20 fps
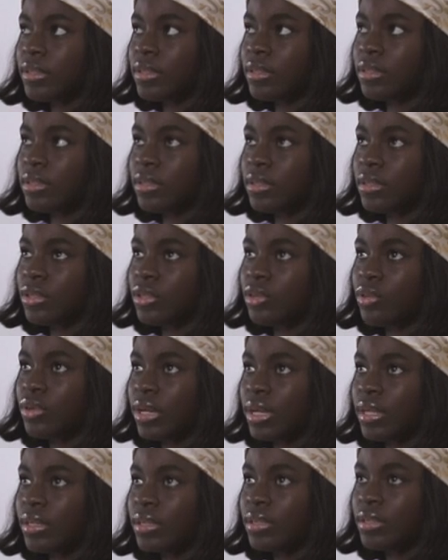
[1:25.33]
is you
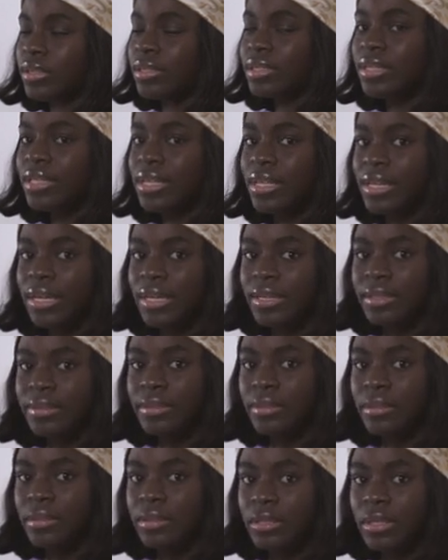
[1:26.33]
can
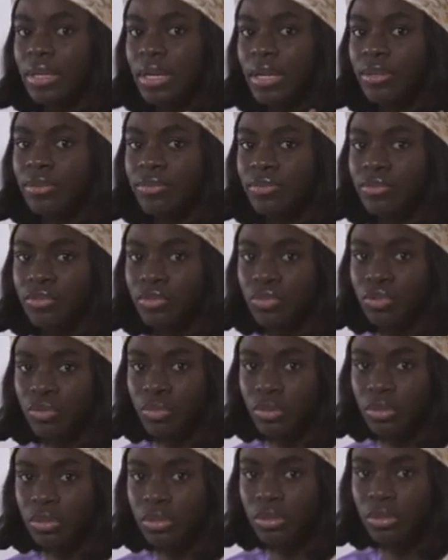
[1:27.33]
select the kind of food you
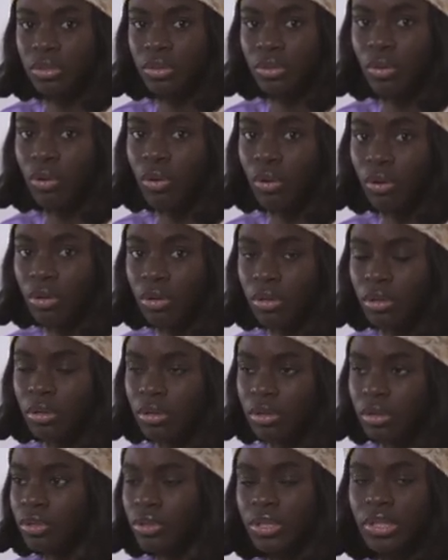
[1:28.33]
want, or
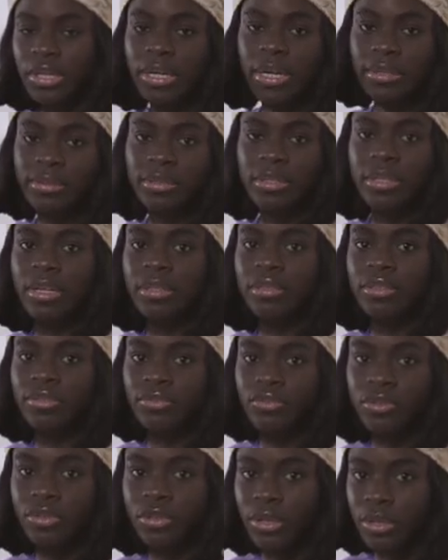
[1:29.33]
they can select it
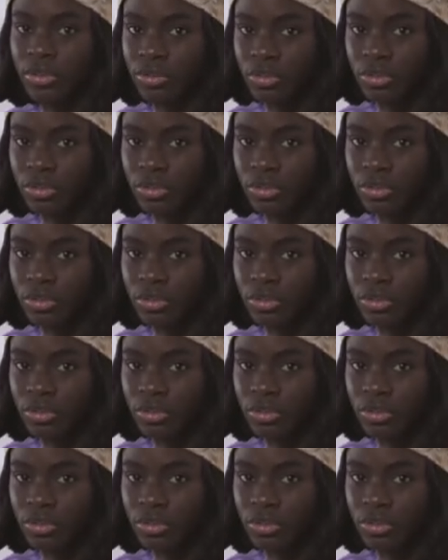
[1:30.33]
for you and